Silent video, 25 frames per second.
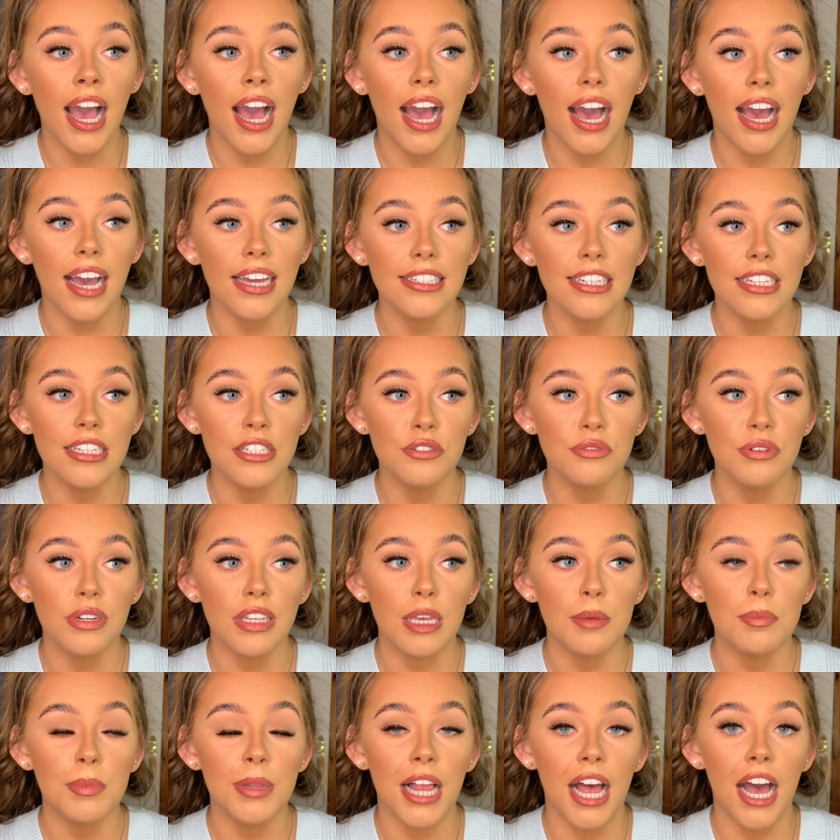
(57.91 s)
I didn't
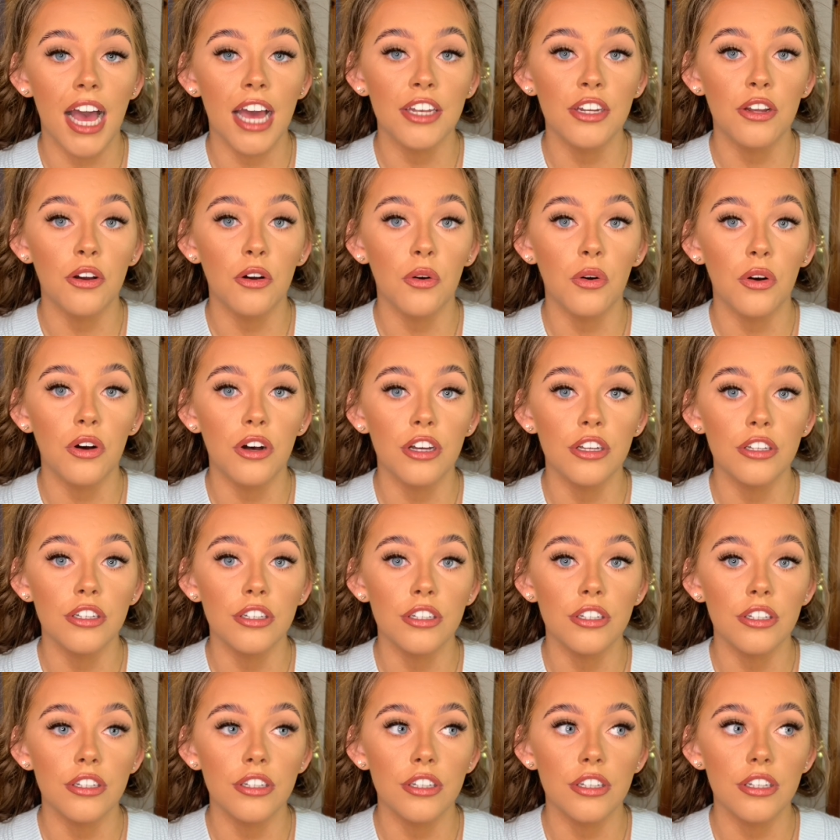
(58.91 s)
really plan
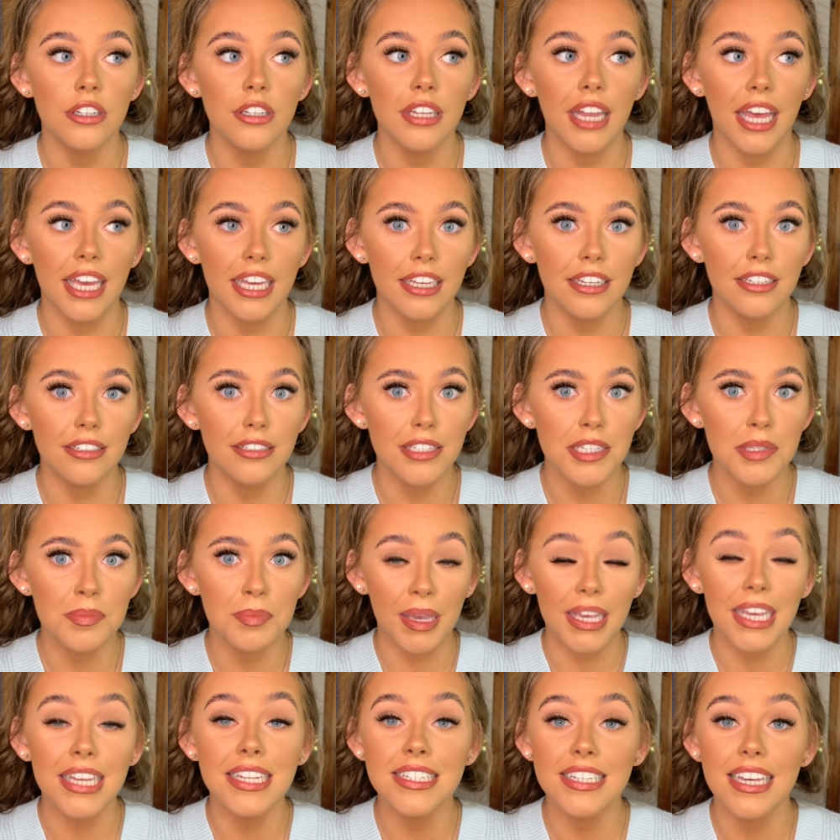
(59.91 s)
on like
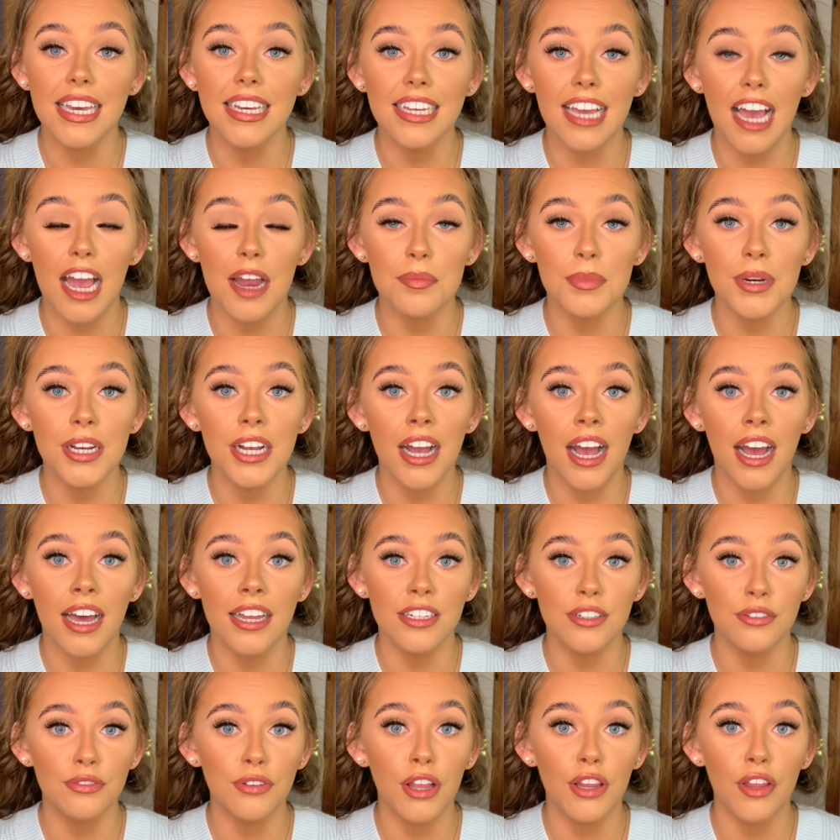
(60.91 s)
speaking to a camera
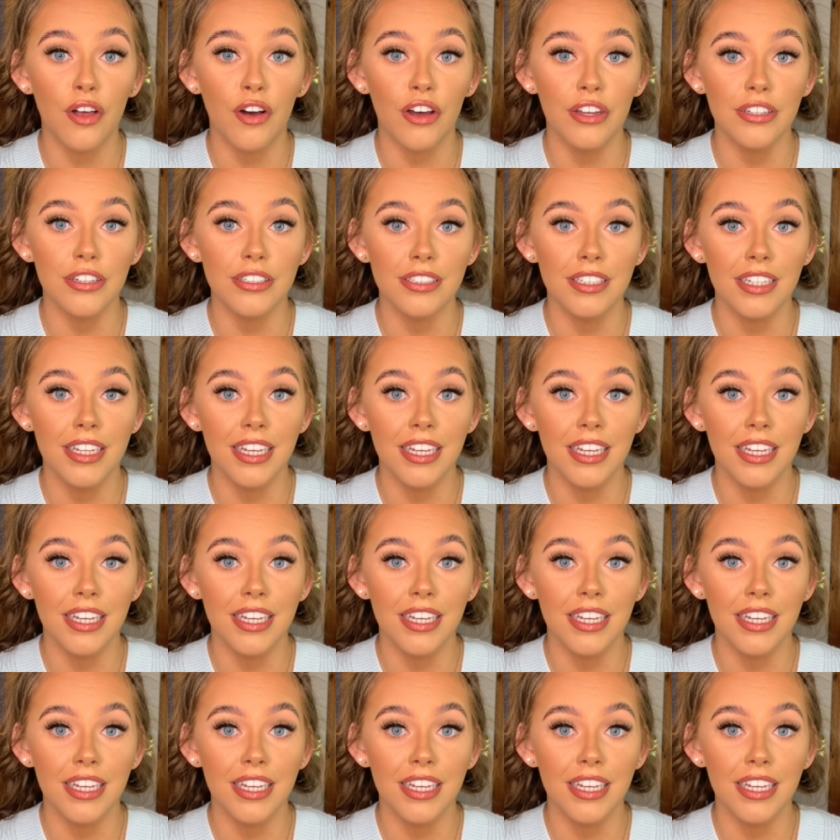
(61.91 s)
and full on,